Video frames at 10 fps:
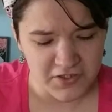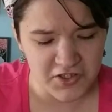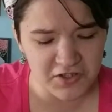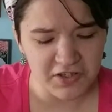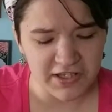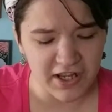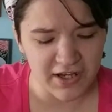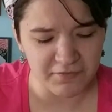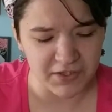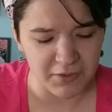still like
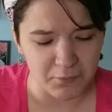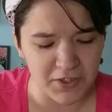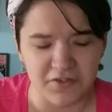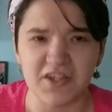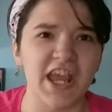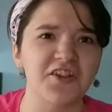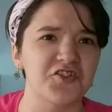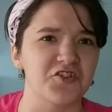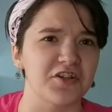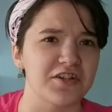kind of like a weird
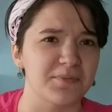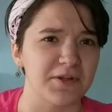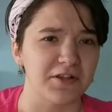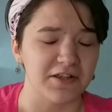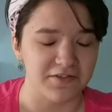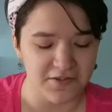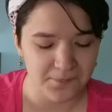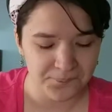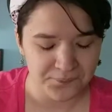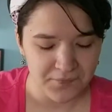texture experience.
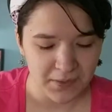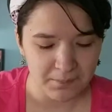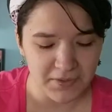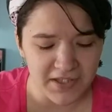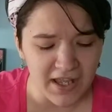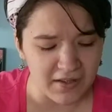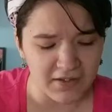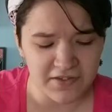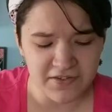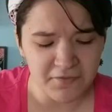But yeah,
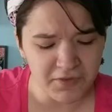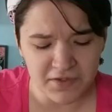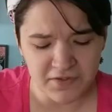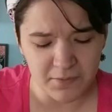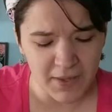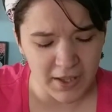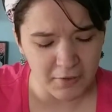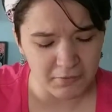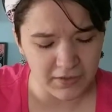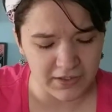it's definitely
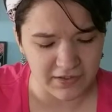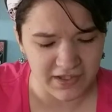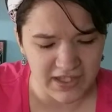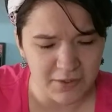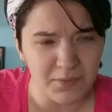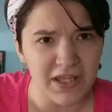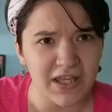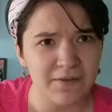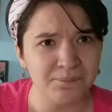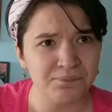somehow like a
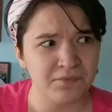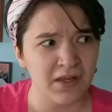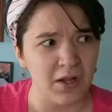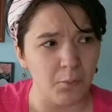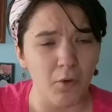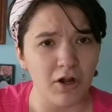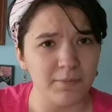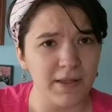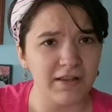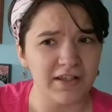kiwi and a
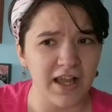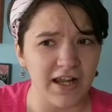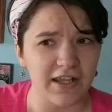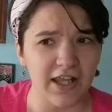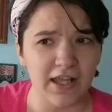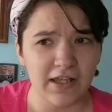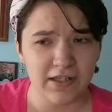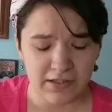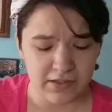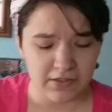watermelon kind of,
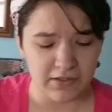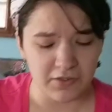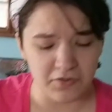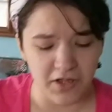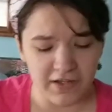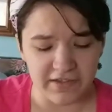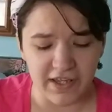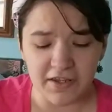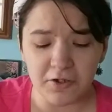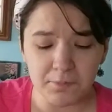you know, got
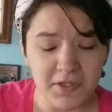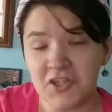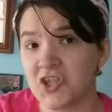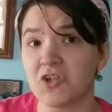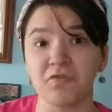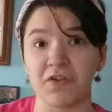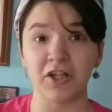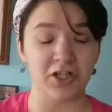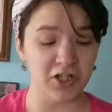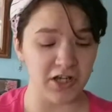together, but it's still
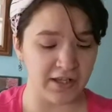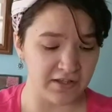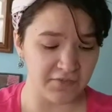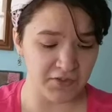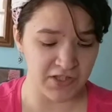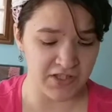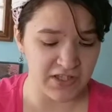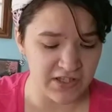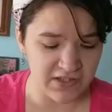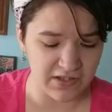very good. I could definitely
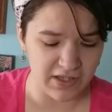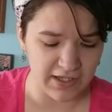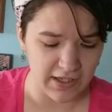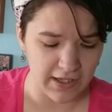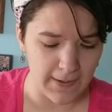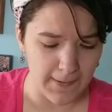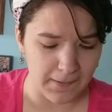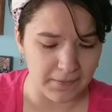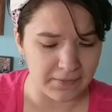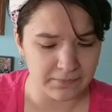see this in like a,
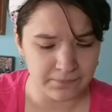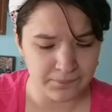uh,